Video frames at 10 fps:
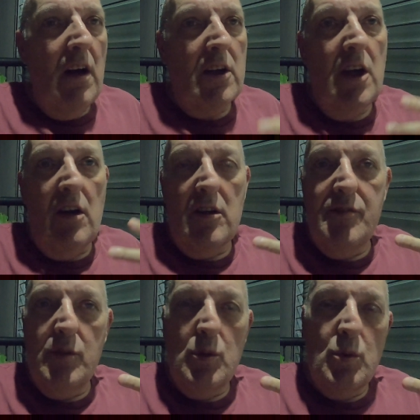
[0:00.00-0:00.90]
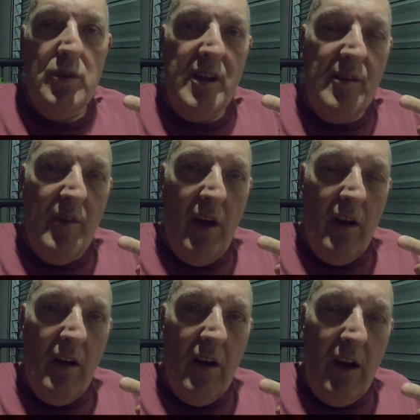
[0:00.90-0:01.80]
I can't afford the
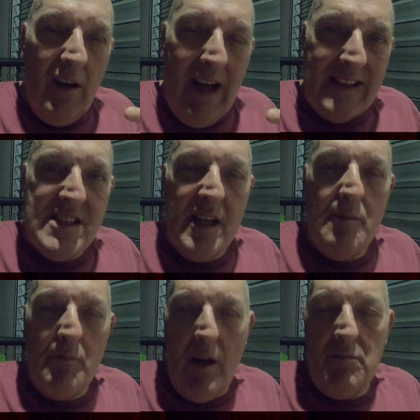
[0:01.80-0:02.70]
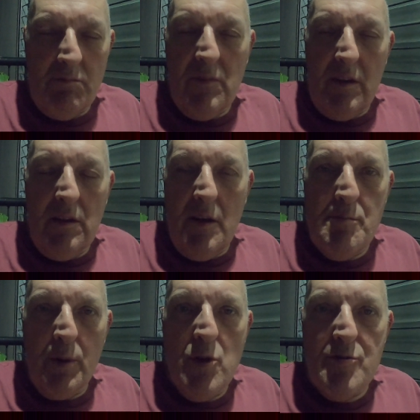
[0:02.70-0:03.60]
asset
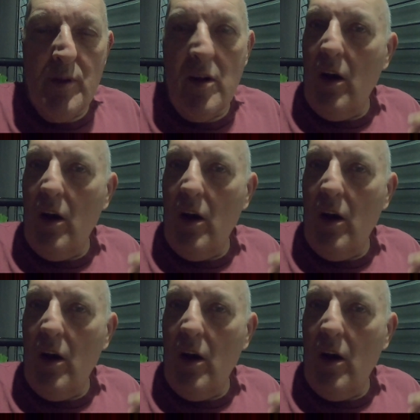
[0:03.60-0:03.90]
improvement.